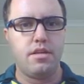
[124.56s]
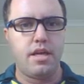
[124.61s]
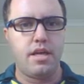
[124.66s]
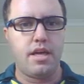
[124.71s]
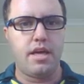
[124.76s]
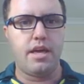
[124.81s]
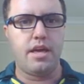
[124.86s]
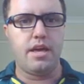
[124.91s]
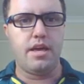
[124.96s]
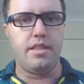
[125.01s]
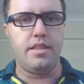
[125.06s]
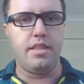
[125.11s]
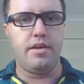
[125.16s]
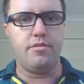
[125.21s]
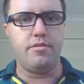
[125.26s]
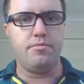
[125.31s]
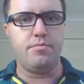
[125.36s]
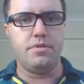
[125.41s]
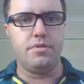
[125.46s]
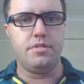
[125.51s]
And that
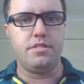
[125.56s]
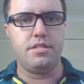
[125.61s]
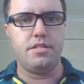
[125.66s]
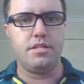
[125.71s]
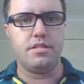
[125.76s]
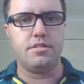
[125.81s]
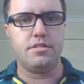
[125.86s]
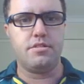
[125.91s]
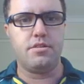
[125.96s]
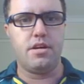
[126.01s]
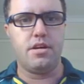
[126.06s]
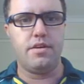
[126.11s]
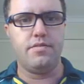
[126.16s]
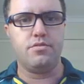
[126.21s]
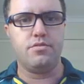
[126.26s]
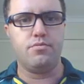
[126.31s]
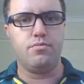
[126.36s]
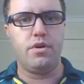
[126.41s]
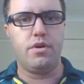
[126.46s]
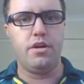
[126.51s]
would be 6
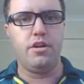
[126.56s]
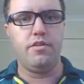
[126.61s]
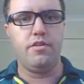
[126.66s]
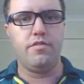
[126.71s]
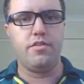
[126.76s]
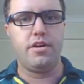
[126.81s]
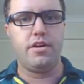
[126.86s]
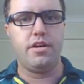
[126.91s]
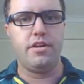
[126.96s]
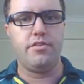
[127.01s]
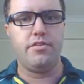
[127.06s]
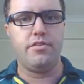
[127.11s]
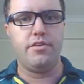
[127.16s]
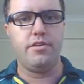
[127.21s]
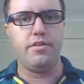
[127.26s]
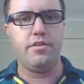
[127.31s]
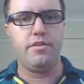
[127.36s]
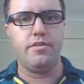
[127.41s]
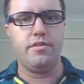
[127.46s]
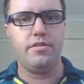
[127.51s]
times 1 over a
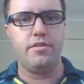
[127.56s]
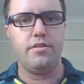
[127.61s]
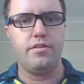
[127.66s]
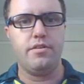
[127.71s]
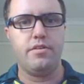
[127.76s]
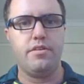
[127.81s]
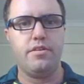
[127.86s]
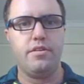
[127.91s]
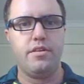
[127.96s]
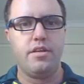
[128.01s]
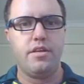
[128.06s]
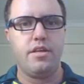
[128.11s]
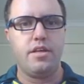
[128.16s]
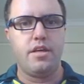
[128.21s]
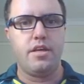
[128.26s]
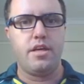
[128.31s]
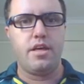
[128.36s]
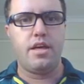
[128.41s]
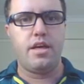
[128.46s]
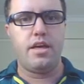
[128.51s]
100.
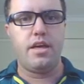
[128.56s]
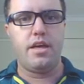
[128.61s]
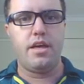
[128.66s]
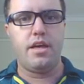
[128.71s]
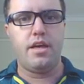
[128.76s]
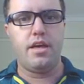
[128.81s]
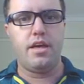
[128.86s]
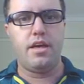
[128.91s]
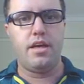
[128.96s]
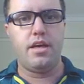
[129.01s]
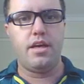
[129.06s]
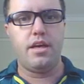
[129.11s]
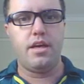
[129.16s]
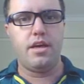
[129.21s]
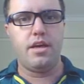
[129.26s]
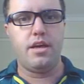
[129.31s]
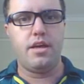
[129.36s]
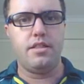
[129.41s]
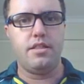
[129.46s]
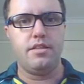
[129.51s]

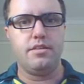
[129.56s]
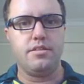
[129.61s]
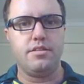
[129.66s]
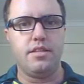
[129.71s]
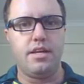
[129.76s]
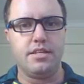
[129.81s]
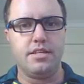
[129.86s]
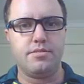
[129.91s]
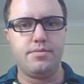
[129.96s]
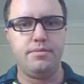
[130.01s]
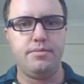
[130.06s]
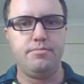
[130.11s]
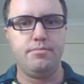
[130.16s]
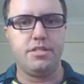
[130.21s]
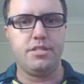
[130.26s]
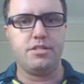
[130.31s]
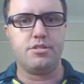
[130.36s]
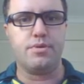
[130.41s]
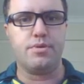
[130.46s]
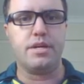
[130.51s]
And this last one,
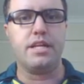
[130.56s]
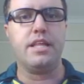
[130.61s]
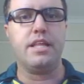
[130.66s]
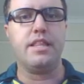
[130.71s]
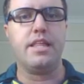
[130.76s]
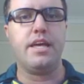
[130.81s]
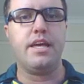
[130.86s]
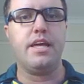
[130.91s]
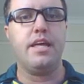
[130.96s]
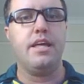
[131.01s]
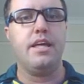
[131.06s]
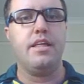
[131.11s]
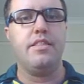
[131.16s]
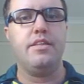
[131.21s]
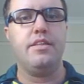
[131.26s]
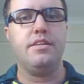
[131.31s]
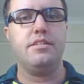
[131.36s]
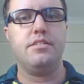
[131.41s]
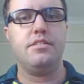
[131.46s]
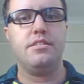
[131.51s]
bit squiggly there,
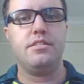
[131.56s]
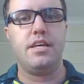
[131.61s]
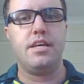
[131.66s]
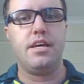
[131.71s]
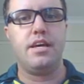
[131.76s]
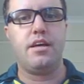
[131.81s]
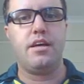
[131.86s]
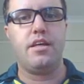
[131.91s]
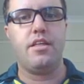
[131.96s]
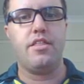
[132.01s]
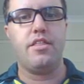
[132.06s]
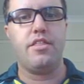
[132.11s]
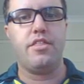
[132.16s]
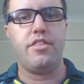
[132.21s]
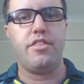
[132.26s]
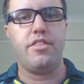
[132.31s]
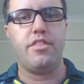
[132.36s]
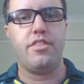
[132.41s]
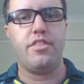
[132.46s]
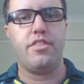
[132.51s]
this is our
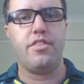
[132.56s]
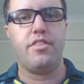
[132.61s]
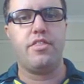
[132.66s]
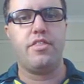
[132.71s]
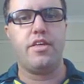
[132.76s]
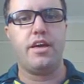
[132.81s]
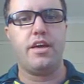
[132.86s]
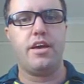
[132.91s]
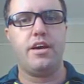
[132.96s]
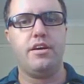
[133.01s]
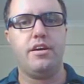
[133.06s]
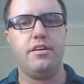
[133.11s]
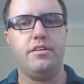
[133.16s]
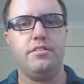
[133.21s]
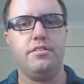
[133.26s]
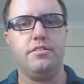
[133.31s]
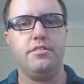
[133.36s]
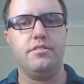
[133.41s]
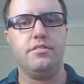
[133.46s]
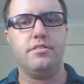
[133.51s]

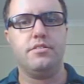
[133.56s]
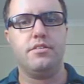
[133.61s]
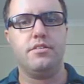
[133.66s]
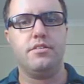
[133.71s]
thousandths.